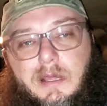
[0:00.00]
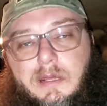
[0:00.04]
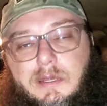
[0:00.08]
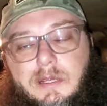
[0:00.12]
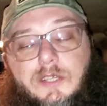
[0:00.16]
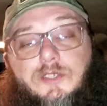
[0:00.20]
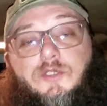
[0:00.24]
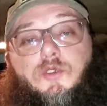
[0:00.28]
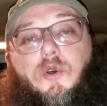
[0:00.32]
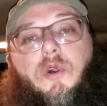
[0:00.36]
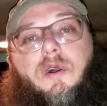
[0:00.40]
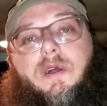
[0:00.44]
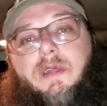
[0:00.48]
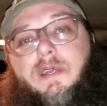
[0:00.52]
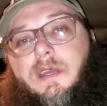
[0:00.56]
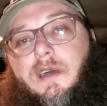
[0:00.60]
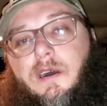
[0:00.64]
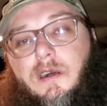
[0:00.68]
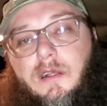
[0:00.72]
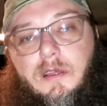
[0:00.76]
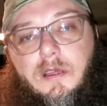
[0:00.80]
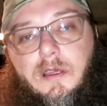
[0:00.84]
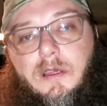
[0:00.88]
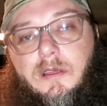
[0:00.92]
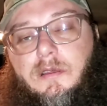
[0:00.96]

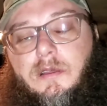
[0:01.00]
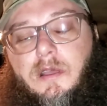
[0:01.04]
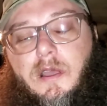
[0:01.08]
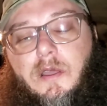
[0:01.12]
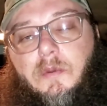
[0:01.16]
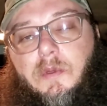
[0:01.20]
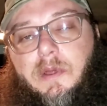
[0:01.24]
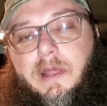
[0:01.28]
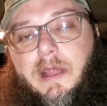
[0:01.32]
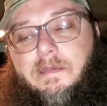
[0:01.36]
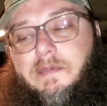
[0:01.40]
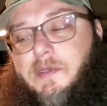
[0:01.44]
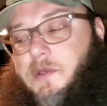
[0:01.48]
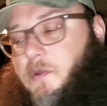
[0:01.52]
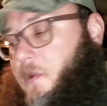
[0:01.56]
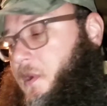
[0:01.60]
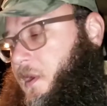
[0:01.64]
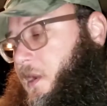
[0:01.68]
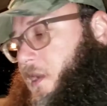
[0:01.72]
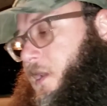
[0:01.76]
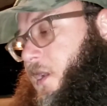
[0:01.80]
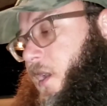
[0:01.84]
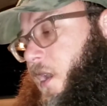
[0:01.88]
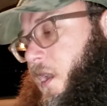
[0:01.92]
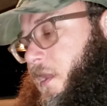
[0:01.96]
tutorial or whatever you want
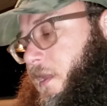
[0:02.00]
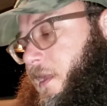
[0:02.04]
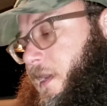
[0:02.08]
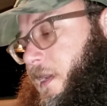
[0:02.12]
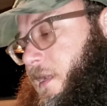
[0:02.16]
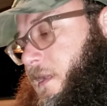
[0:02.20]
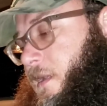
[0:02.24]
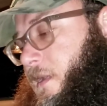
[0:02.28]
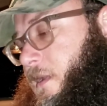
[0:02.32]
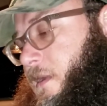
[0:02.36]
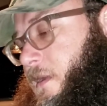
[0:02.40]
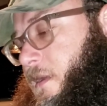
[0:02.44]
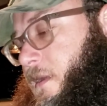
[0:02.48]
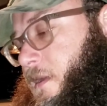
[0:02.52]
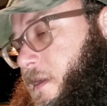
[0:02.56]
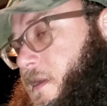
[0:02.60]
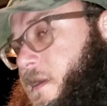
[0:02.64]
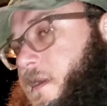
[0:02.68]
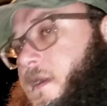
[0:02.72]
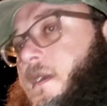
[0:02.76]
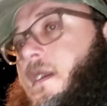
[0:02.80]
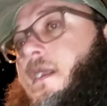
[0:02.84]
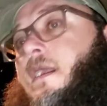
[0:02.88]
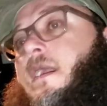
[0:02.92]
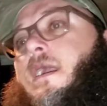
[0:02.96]
to call it.
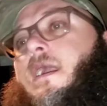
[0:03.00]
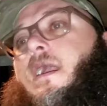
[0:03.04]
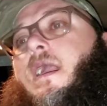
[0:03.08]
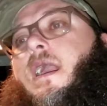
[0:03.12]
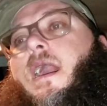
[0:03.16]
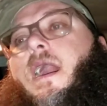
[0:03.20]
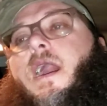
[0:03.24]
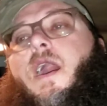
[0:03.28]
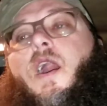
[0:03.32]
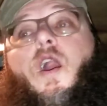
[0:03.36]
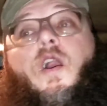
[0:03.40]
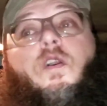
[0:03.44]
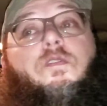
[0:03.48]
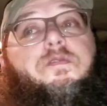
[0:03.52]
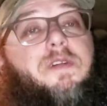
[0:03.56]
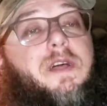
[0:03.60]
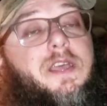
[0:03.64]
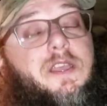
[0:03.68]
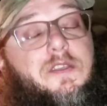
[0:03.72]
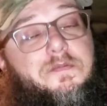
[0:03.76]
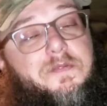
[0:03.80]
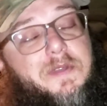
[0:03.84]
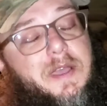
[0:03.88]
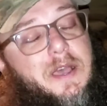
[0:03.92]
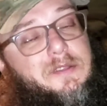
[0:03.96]
Hopefully
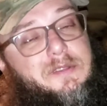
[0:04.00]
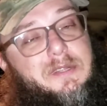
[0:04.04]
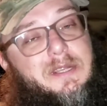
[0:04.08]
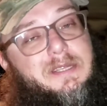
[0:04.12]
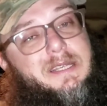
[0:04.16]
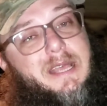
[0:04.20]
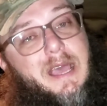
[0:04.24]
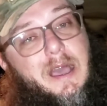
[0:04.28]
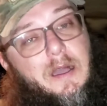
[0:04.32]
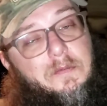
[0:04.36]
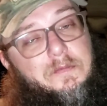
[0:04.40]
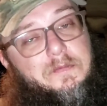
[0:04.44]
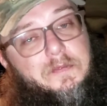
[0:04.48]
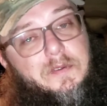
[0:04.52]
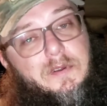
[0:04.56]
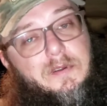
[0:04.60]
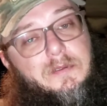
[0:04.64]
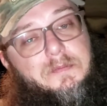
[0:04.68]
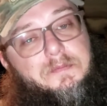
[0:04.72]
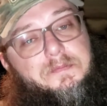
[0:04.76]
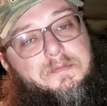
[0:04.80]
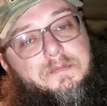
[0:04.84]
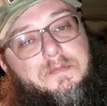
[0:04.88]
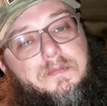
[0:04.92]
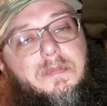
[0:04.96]
you found this helpful.
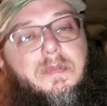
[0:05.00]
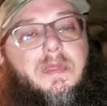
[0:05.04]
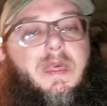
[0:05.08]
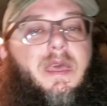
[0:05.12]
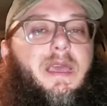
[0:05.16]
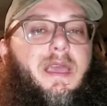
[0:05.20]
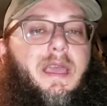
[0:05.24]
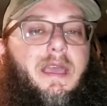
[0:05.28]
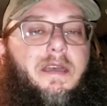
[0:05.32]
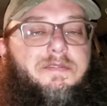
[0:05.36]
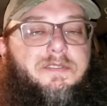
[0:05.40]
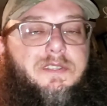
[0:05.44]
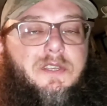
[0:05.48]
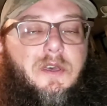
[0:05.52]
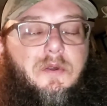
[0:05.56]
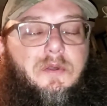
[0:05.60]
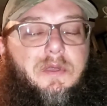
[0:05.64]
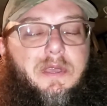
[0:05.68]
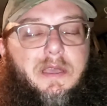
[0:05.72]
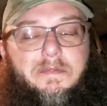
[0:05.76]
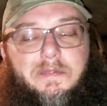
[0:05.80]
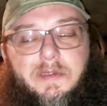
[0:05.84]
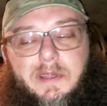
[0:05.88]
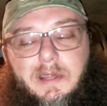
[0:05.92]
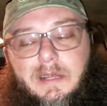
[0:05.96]
If so,
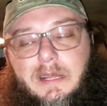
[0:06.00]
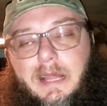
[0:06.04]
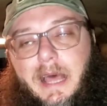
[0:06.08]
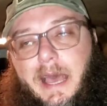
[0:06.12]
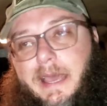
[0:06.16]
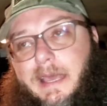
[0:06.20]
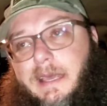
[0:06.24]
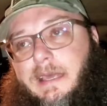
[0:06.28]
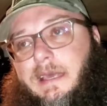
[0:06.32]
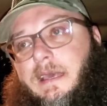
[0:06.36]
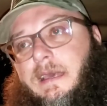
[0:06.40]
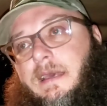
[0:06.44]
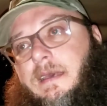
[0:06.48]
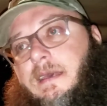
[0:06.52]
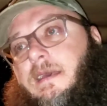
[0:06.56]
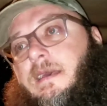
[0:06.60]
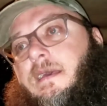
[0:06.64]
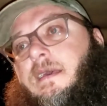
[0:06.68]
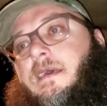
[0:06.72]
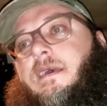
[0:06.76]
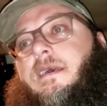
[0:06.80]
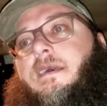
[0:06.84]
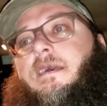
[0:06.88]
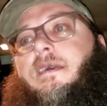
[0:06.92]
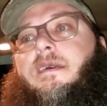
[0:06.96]
give it a like.
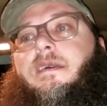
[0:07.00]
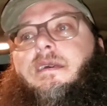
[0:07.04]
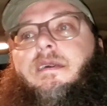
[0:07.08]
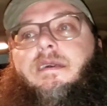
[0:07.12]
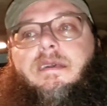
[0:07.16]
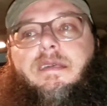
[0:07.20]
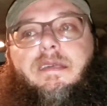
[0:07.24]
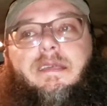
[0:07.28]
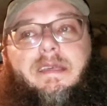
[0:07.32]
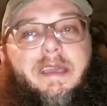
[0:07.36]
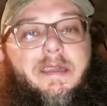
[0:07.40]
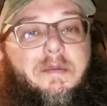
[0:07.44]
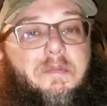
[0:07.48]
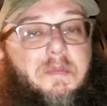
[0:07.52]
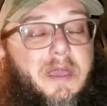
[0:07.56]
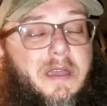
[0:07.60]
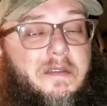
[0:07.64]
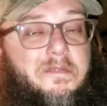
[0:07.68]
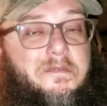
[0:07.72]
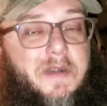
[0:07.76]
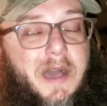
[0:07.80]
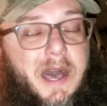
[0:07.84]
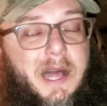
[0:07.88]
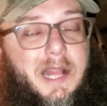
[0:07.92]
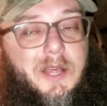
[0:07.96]
Give me a
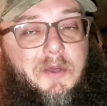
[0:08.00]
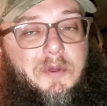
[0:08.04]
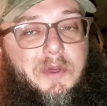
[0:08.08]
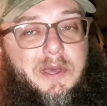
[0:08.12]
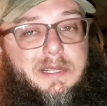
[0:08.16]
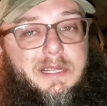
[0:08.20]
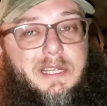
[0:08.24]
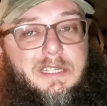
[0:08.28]
follow on